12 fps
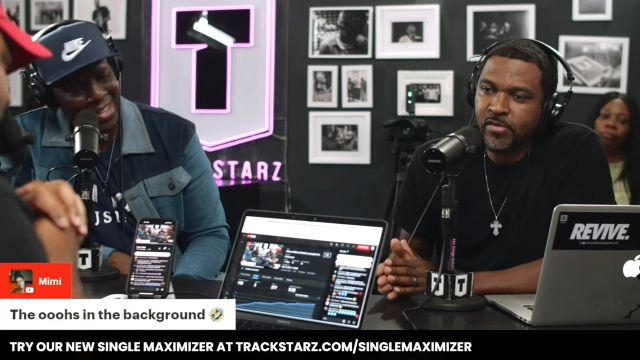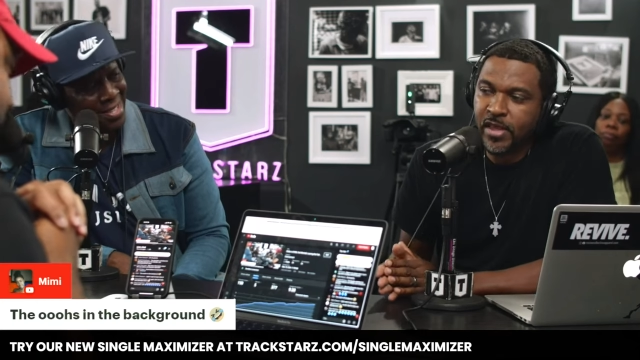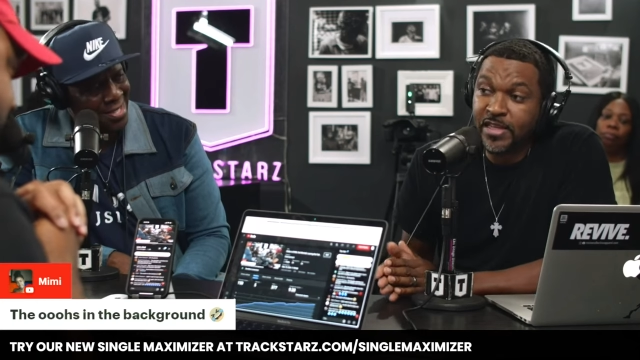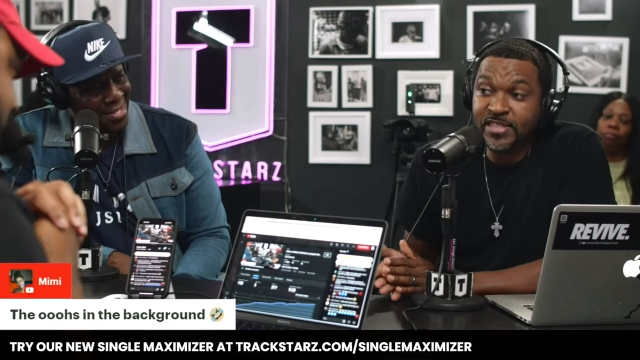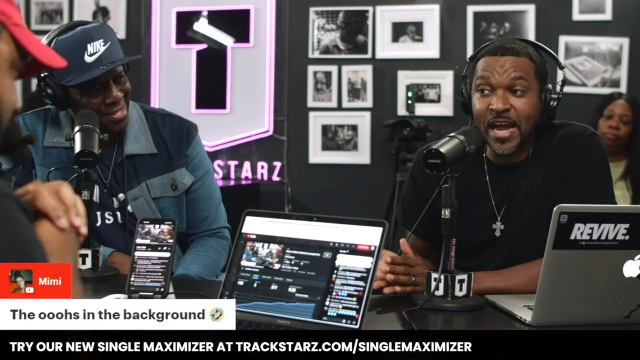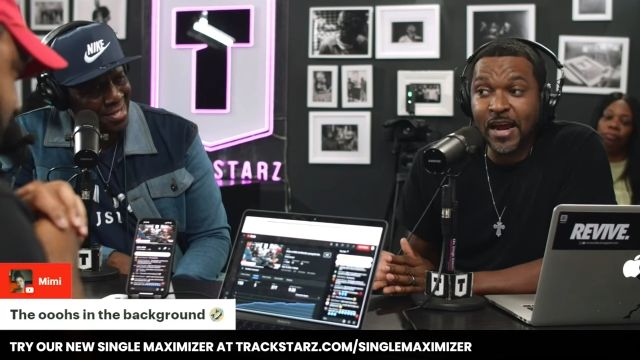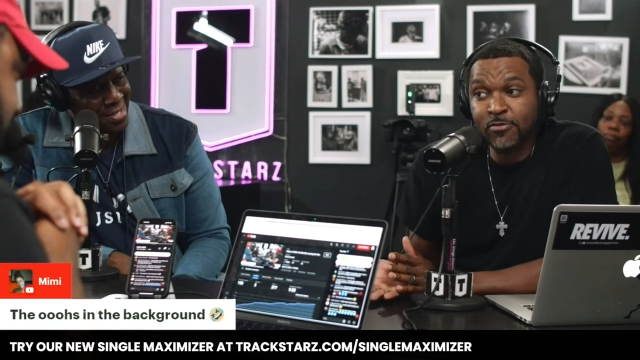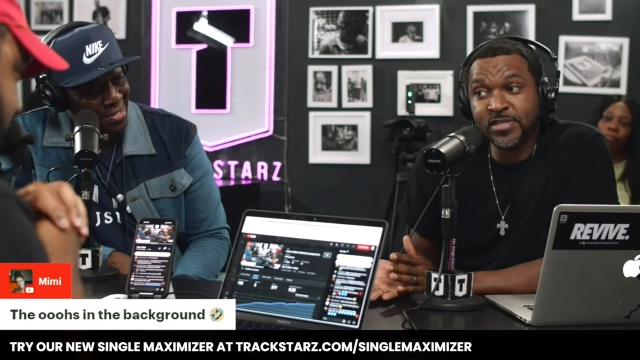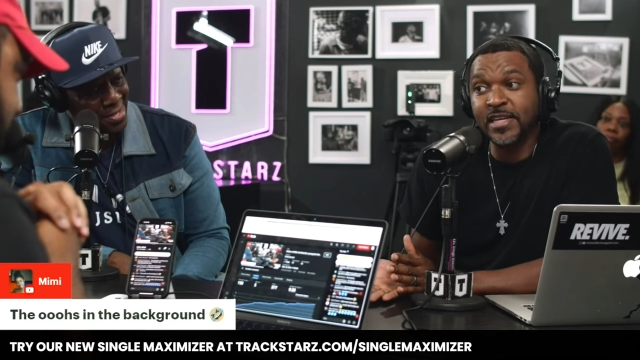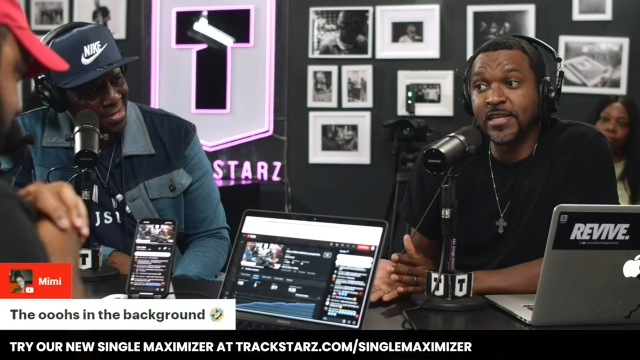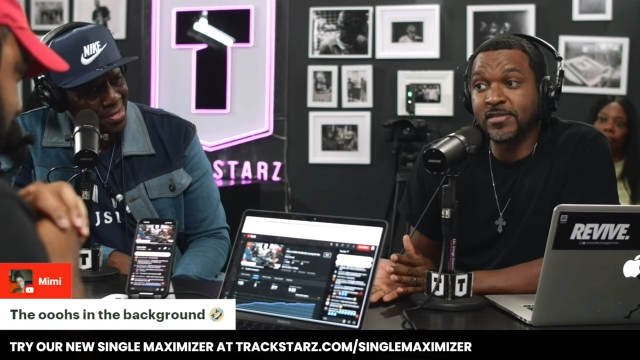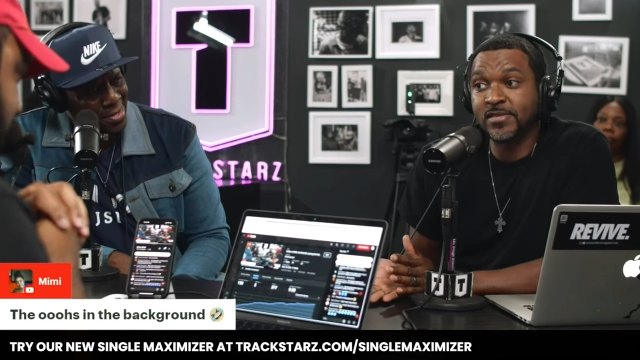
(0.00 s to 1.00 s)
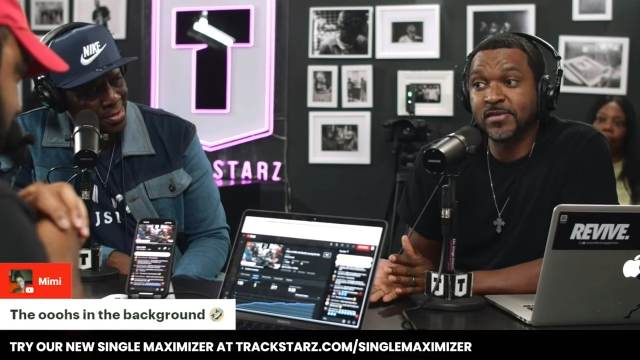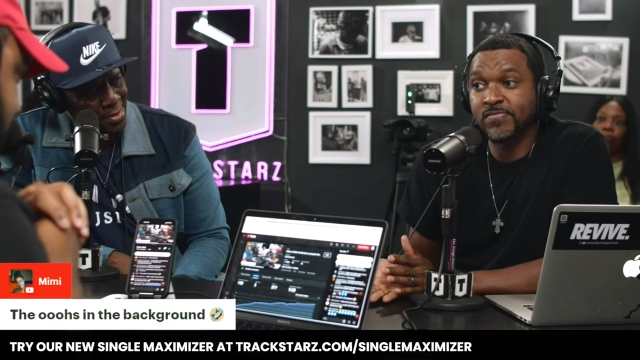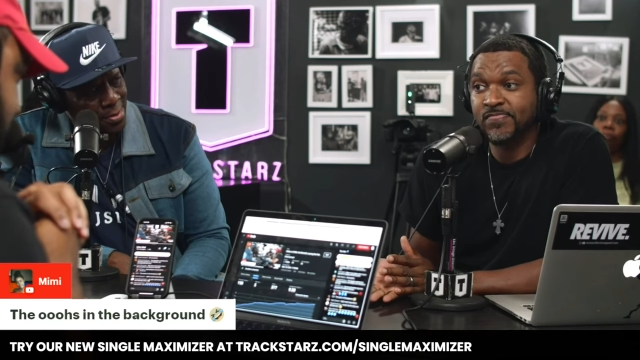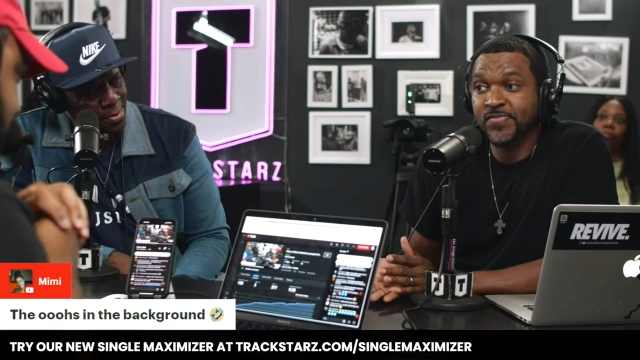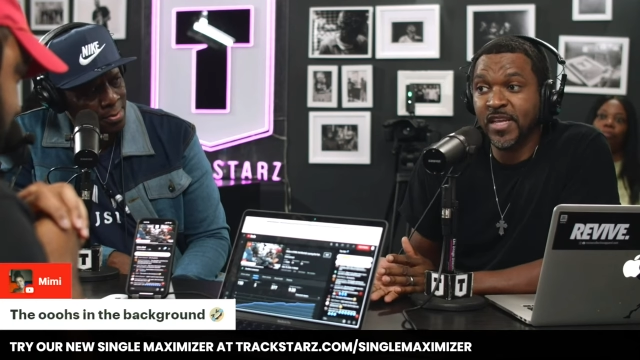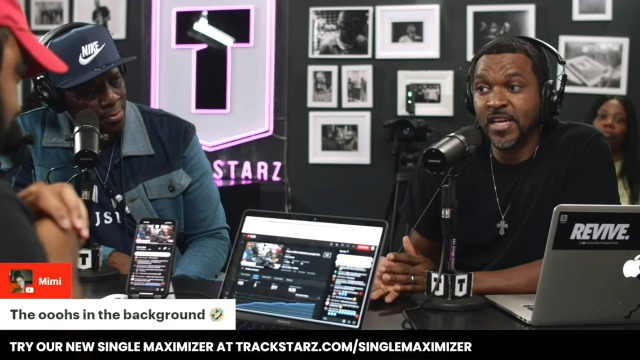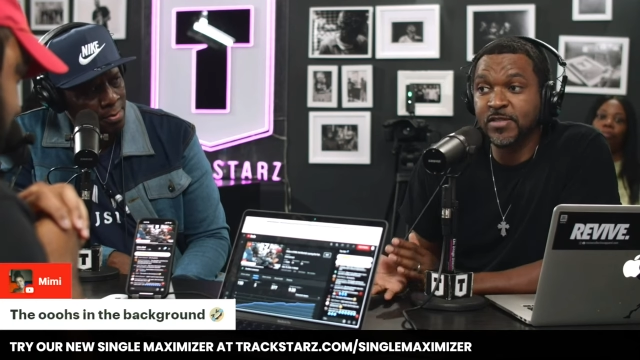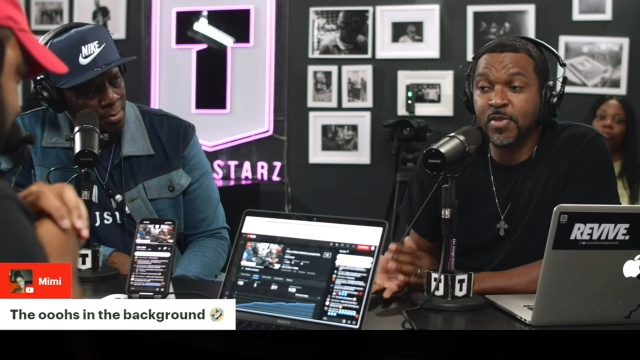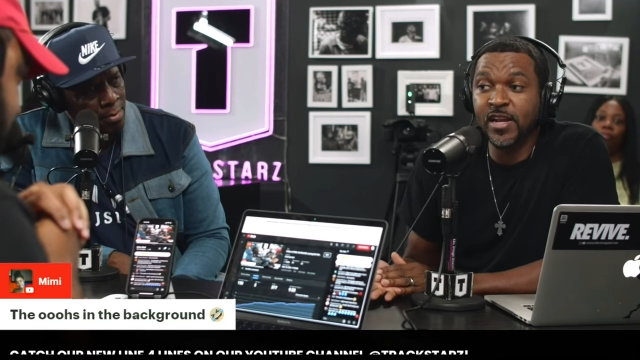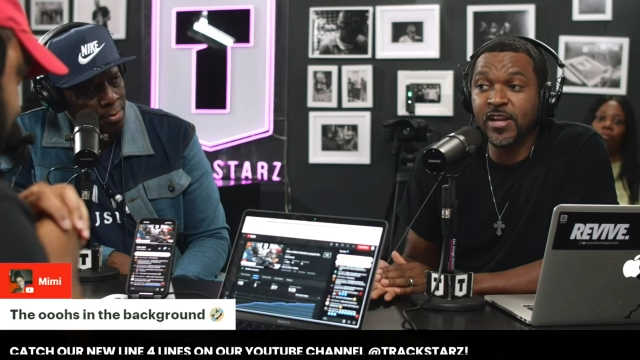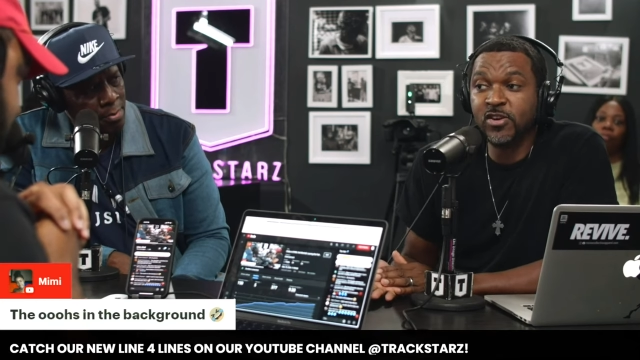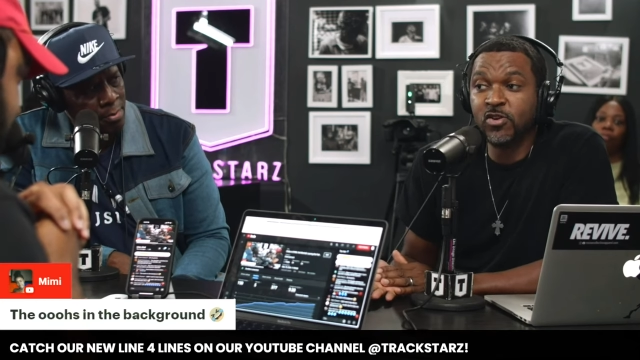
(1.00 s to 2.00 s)
Speaker 1: he's got receipts He's been
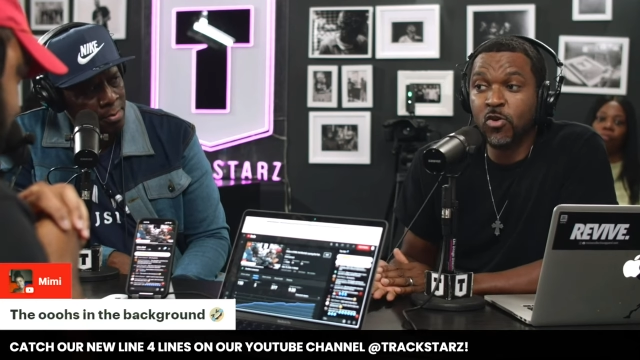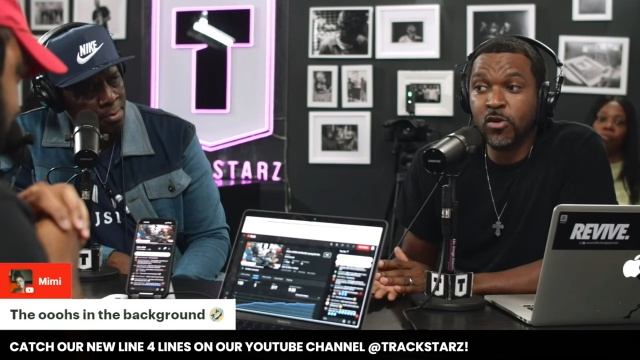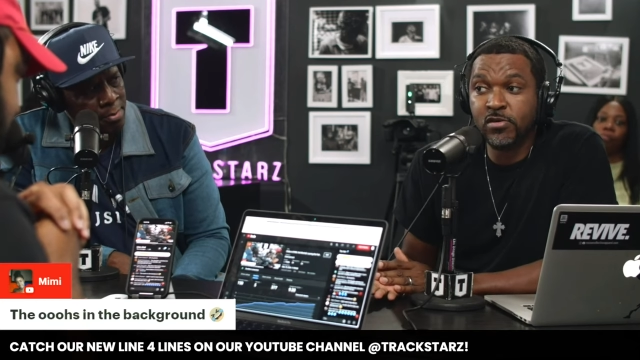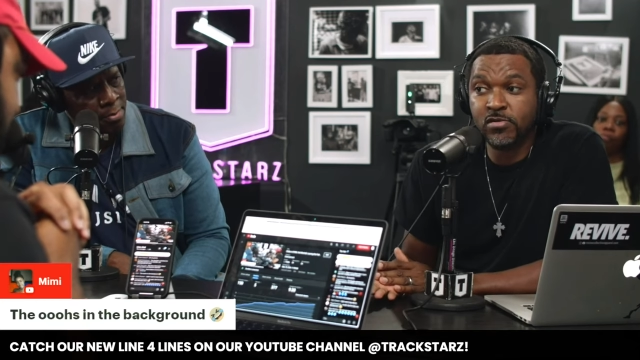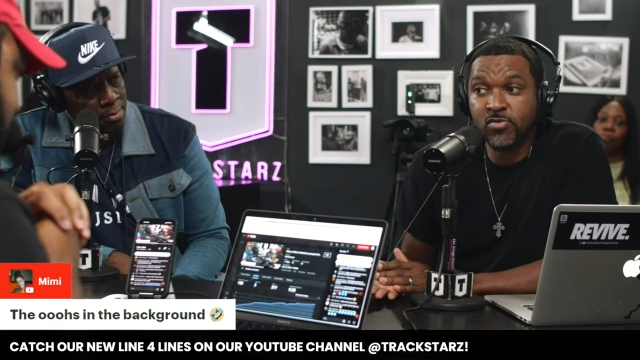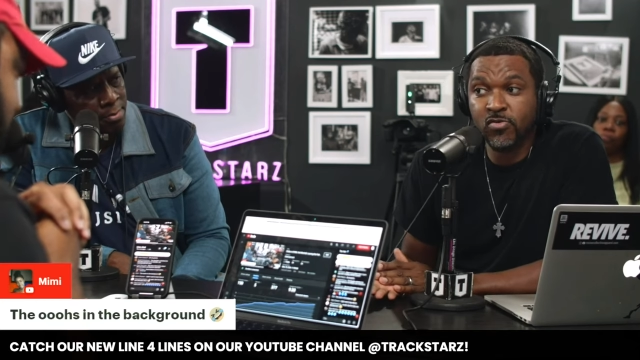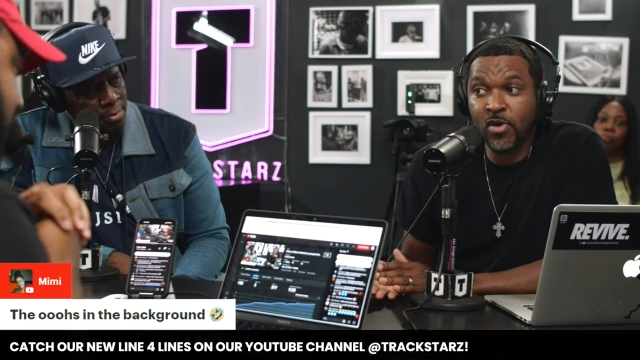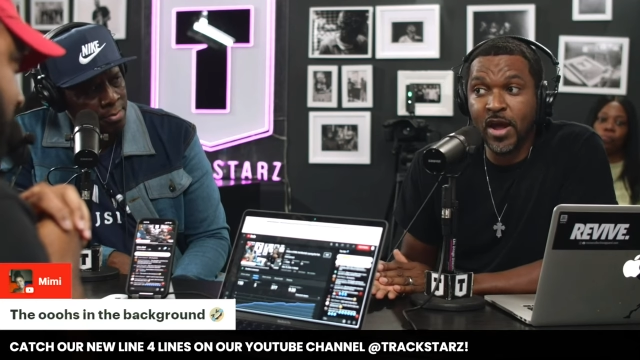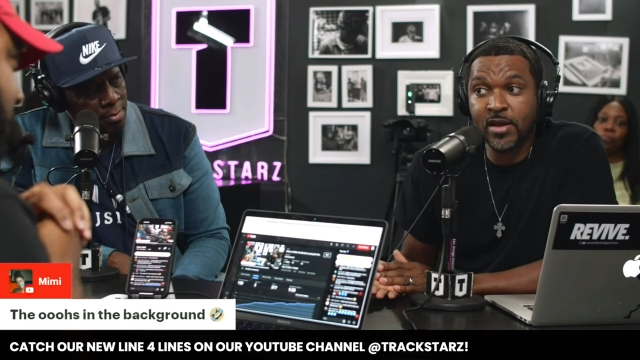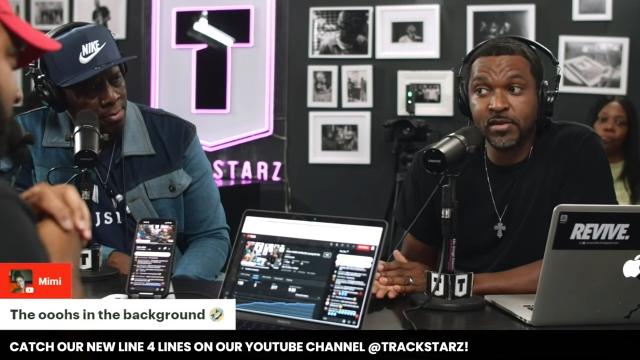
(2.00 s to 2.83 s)
in the court, right?